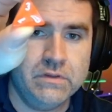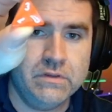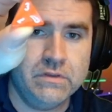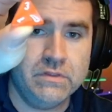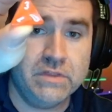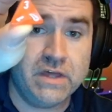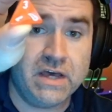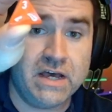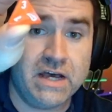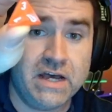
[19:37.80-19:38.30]

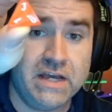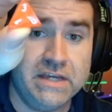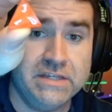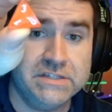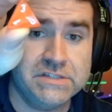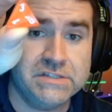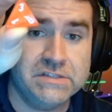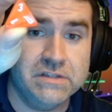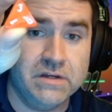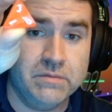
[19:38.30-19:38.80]
the
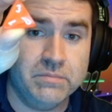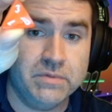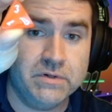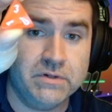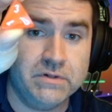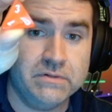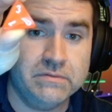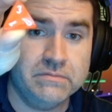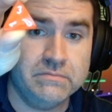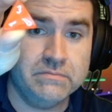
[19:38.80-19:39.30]
highest
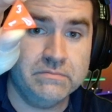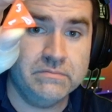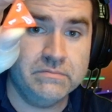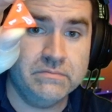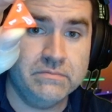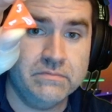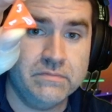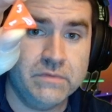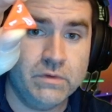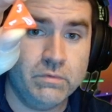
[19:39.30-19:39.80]
number,
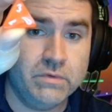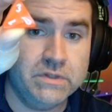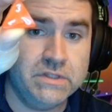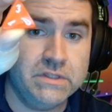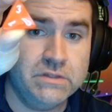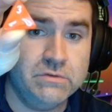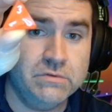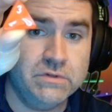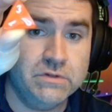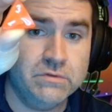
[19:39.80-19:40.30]
the one that
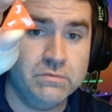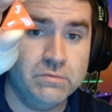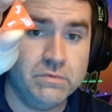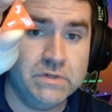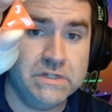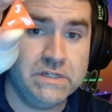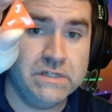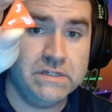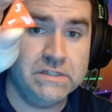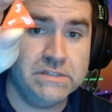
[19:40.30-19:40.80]
you can
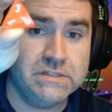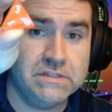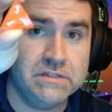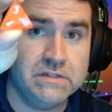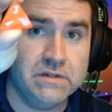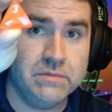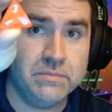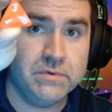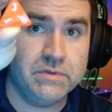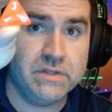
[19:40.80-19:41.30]
read, is the
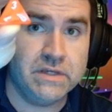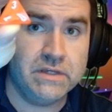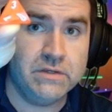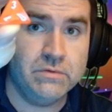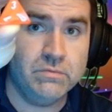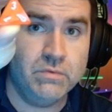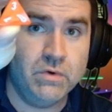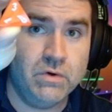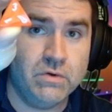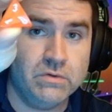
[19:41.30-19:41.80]
number that you
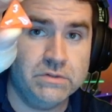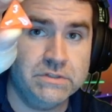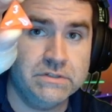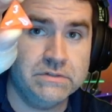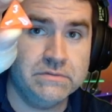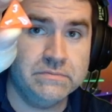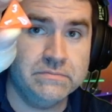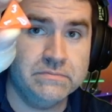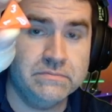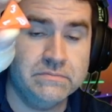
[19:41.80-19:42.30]
rolled,
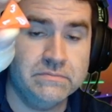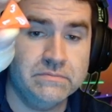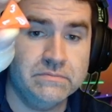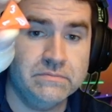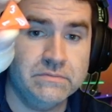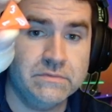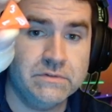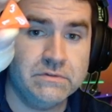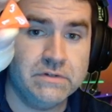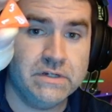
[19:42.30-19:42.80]

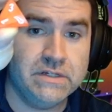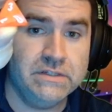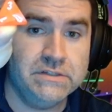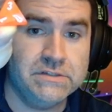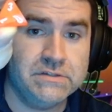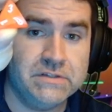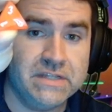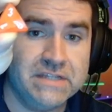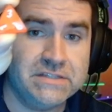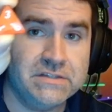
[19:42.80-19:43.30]
right?
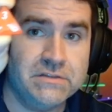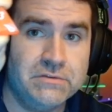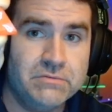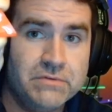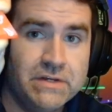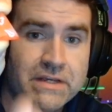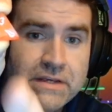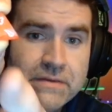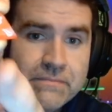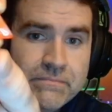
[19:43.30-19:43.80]
So that's a
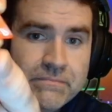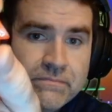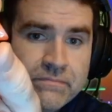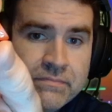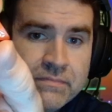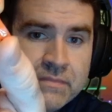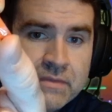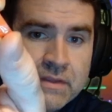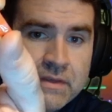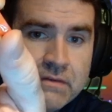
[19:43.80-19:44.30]
3.
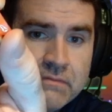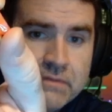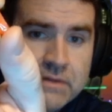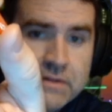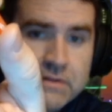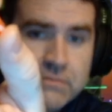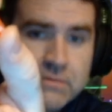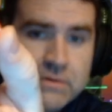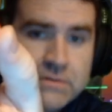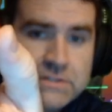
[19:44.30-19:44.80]
I'm going
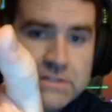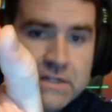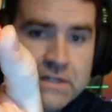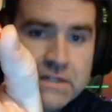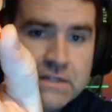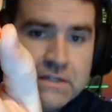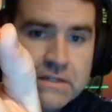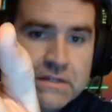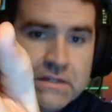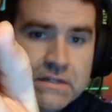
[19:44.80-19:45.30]
to rotate
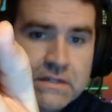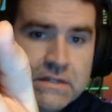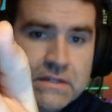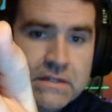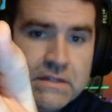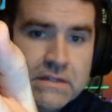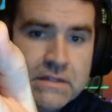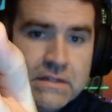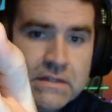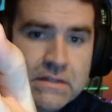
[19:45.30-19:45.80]
it.
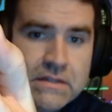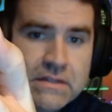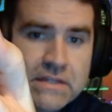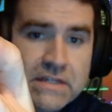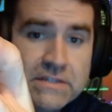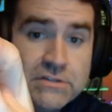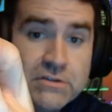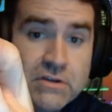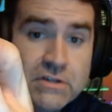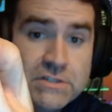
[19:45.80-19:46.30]

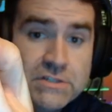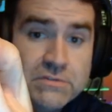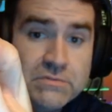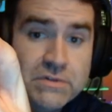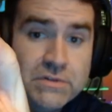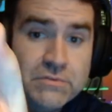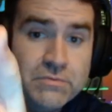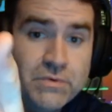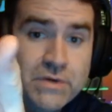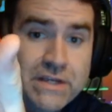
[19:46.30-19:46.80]
That's also
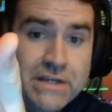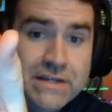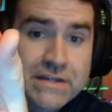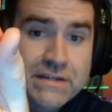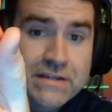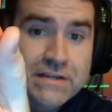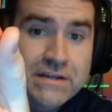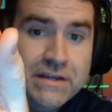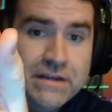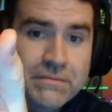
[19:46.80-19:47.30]
a 3.
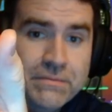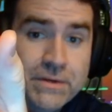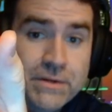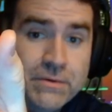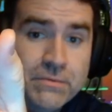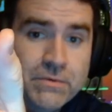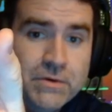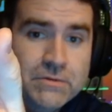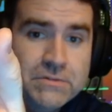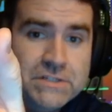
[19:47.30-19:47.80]
I'm going
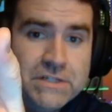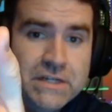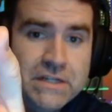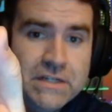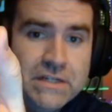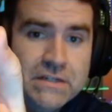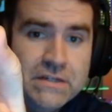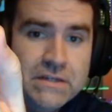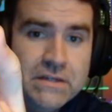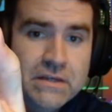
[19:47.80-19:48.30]
to rotate
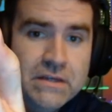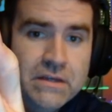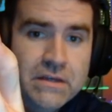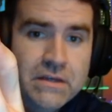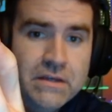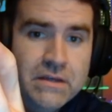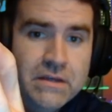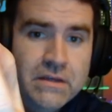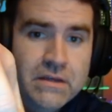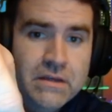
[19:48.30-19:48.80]
it.
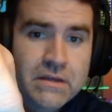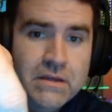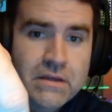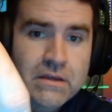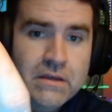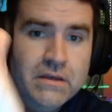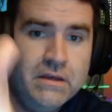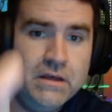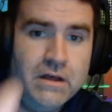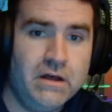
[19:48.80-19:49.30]

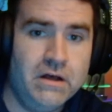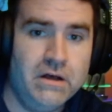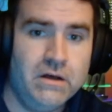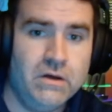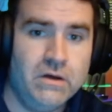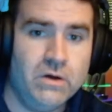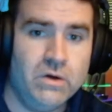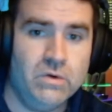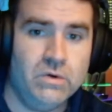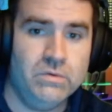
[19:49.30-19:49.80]

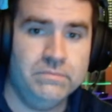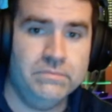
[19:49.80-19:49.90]
Uh-oh.